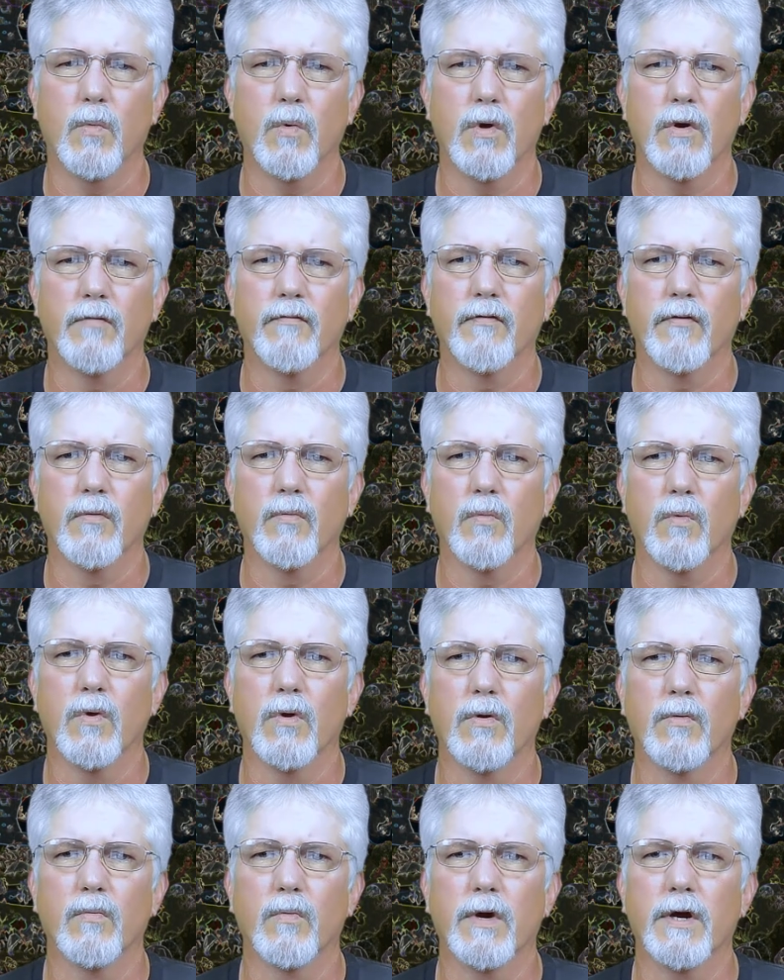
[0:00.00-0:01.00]
word for
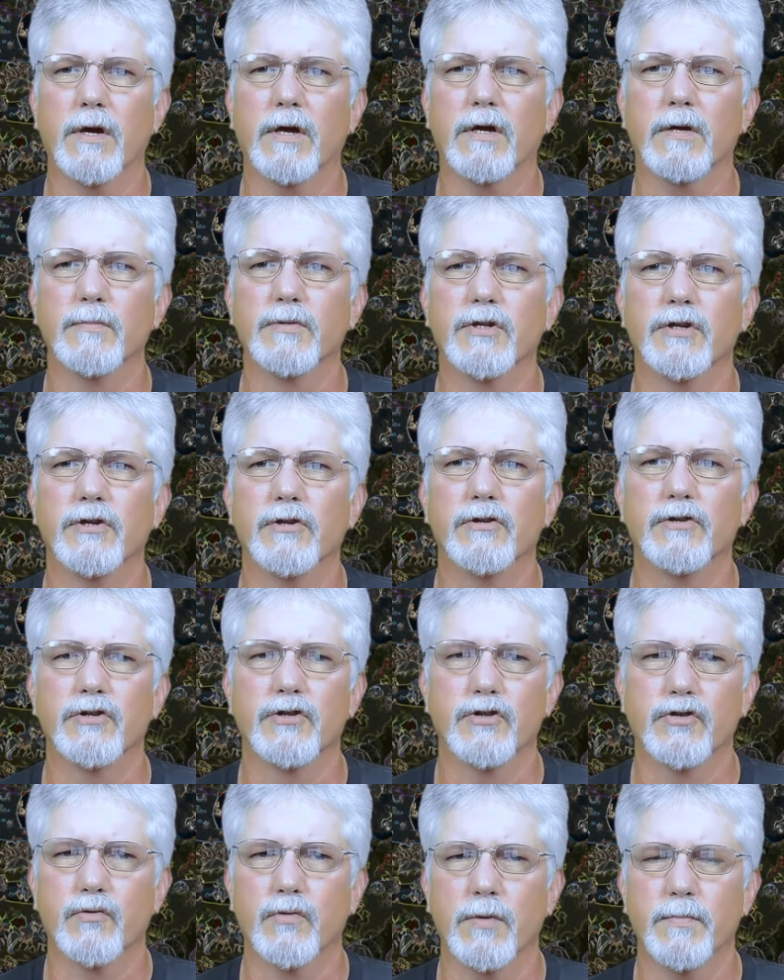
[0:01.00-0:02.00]
word when it comes to the
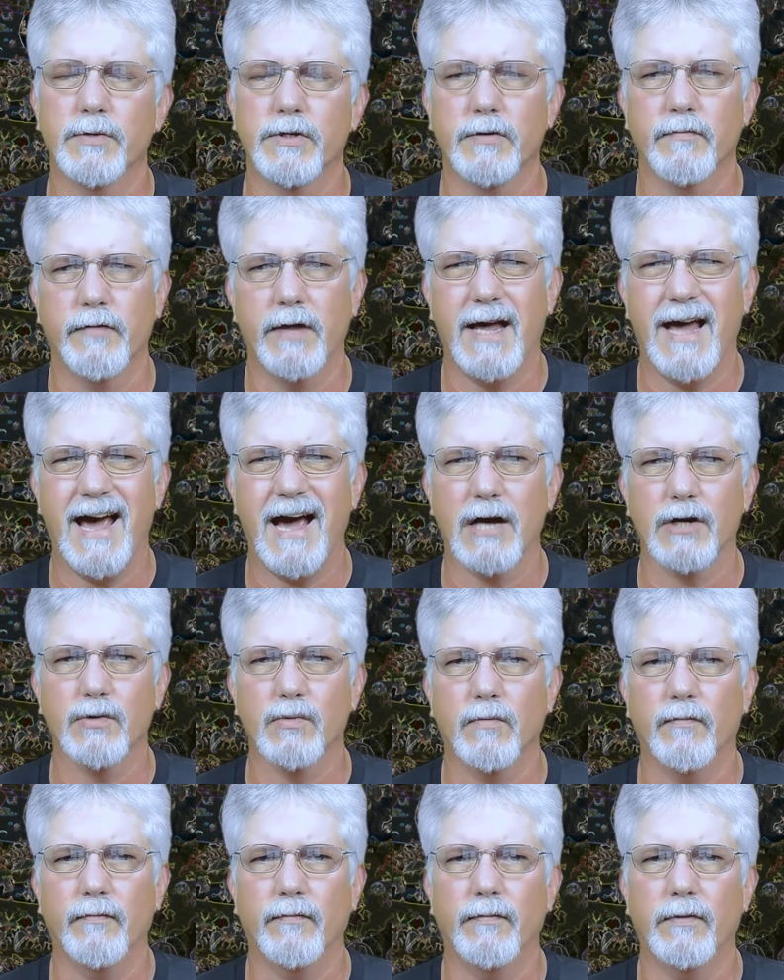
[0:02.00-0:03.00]
description of the
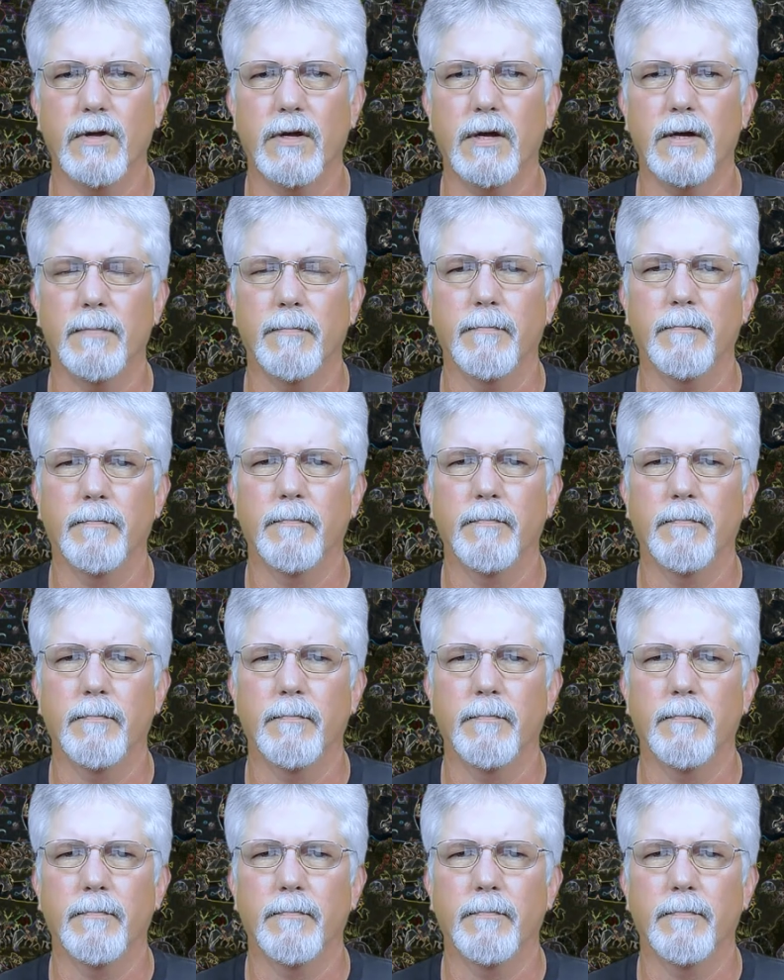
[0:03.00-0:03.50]
actual flood.